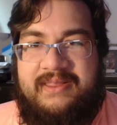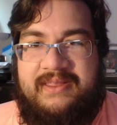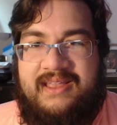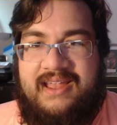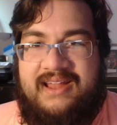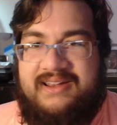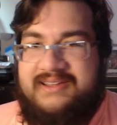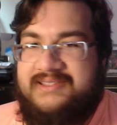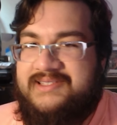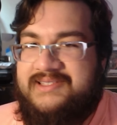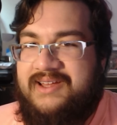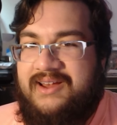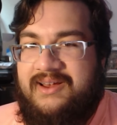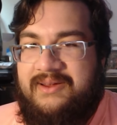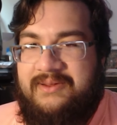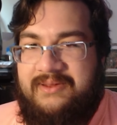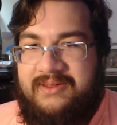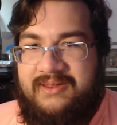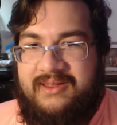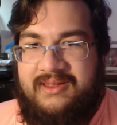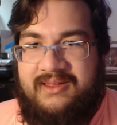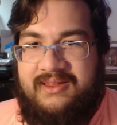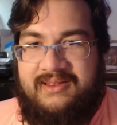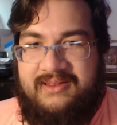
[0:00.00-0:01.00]

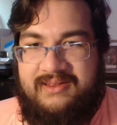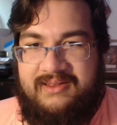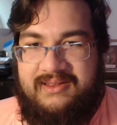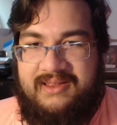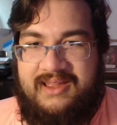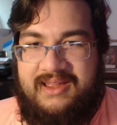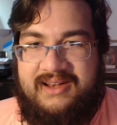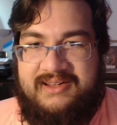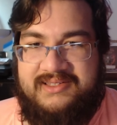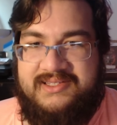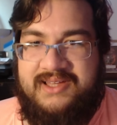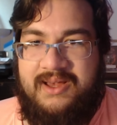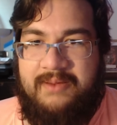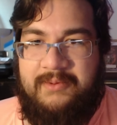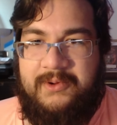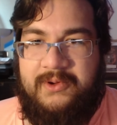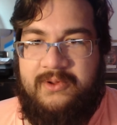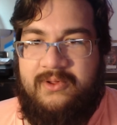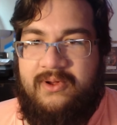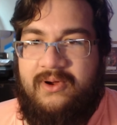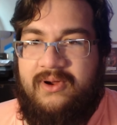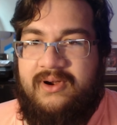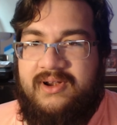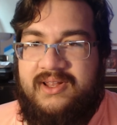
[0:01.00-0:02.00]

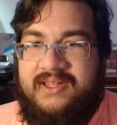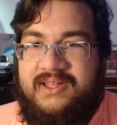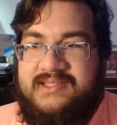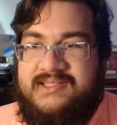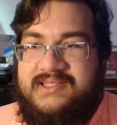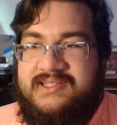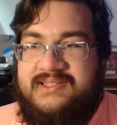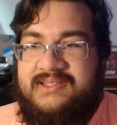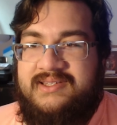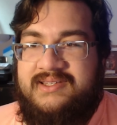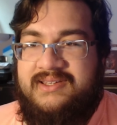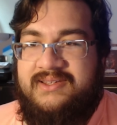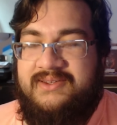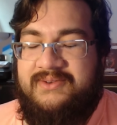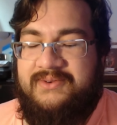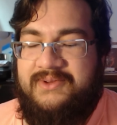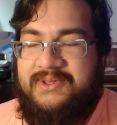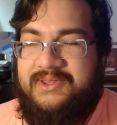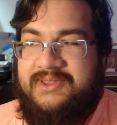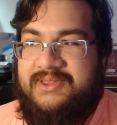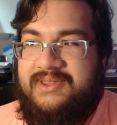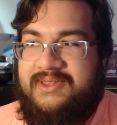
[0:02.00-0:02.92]
anatomical artist with